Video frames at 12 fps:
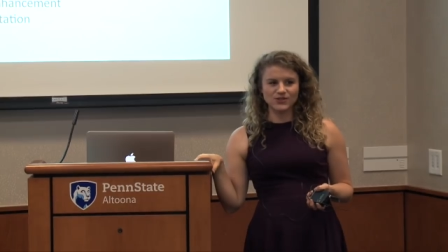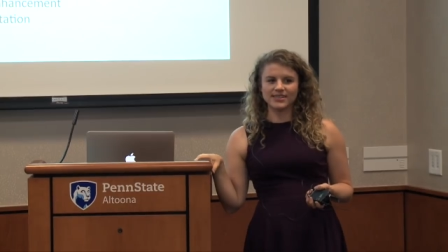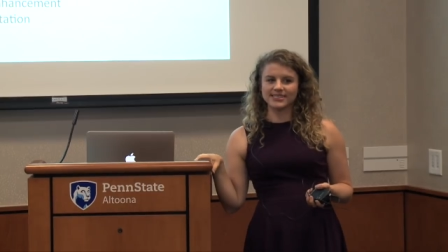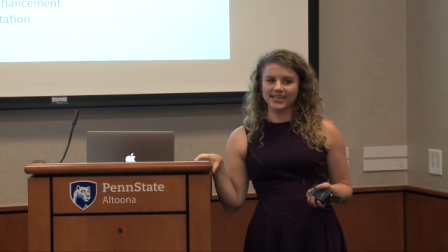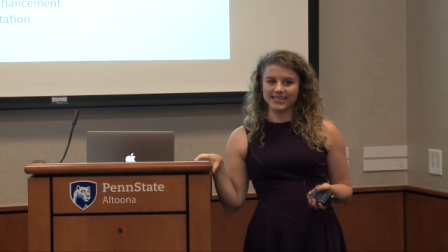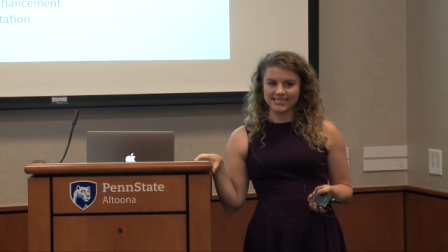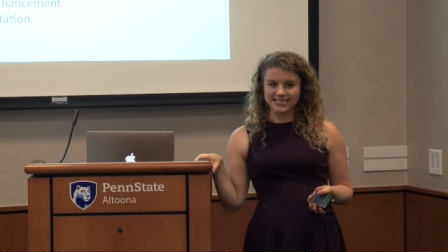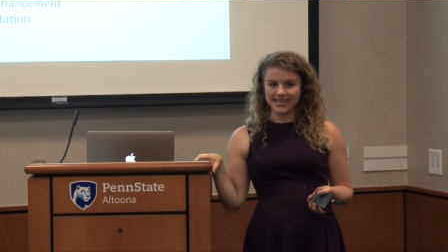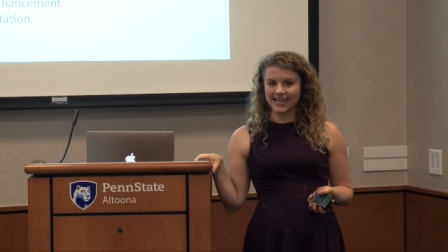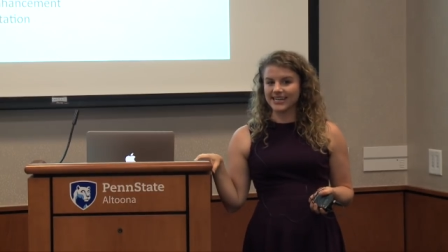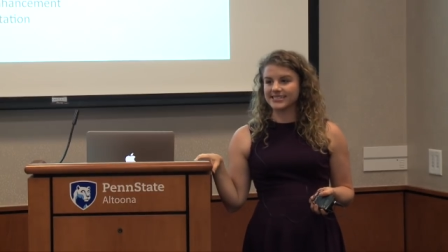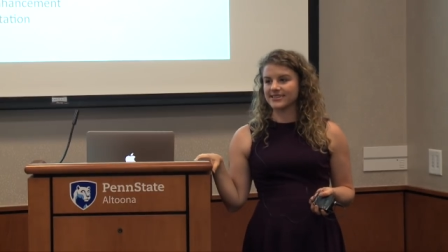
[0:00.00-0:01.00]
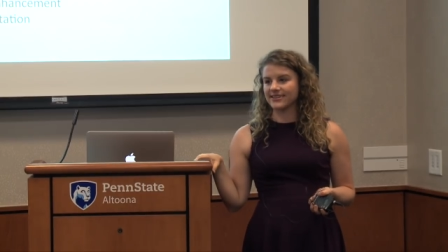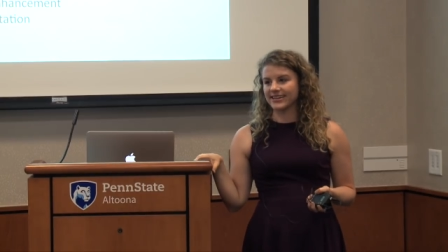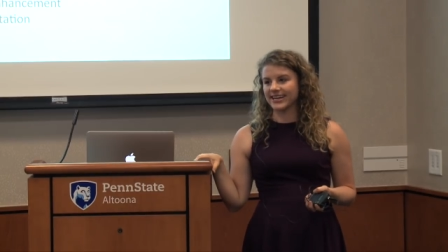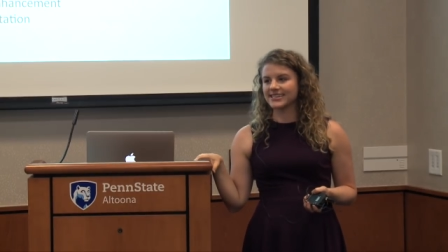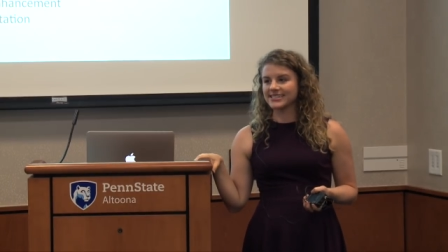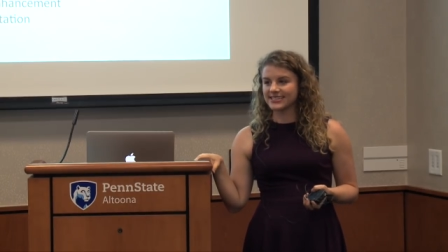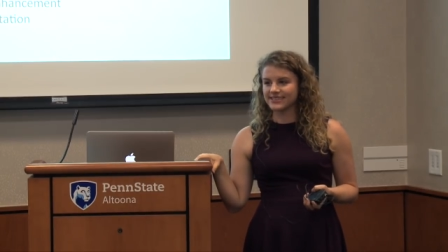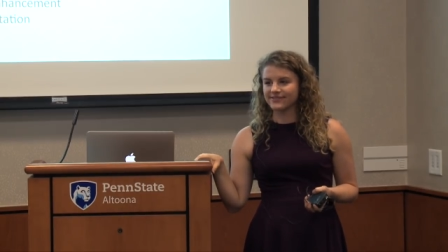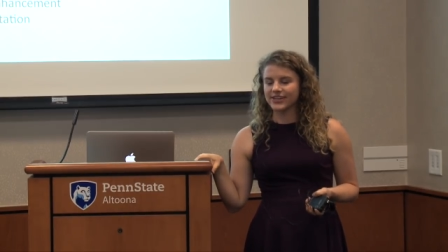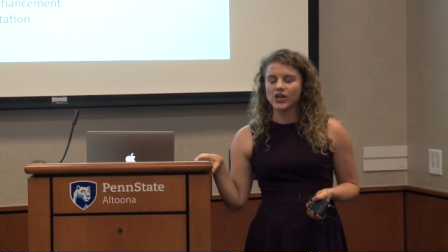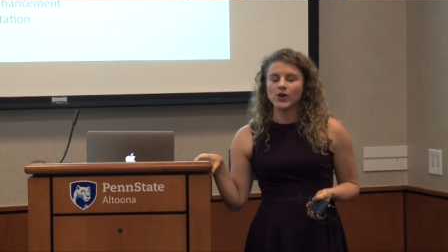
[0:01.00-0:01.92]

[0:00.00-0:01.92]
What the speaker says: to anxiety attacks and all that kind of stuff.